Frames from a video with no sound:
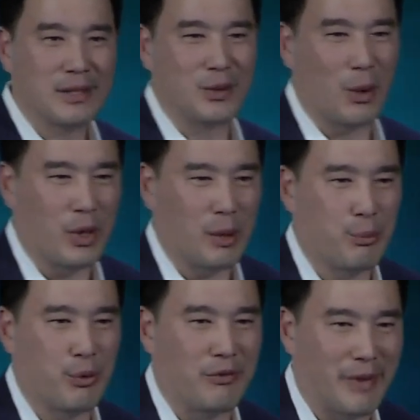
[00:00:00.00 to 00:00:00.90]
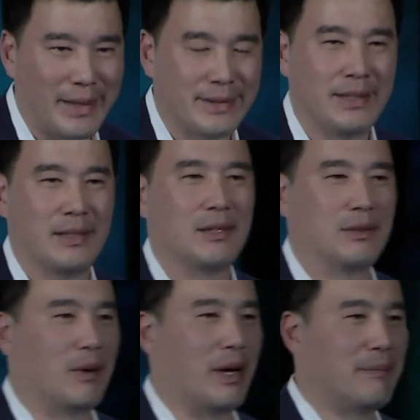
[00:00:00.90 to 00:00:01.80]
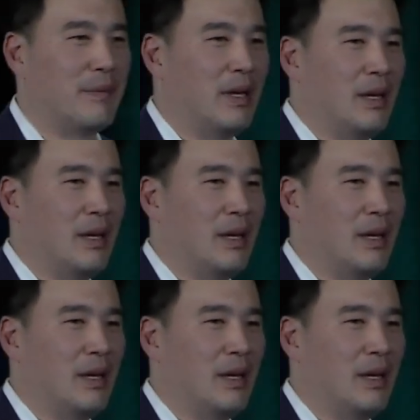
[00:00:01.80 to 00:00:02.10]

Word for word: Do I want to prevent, right?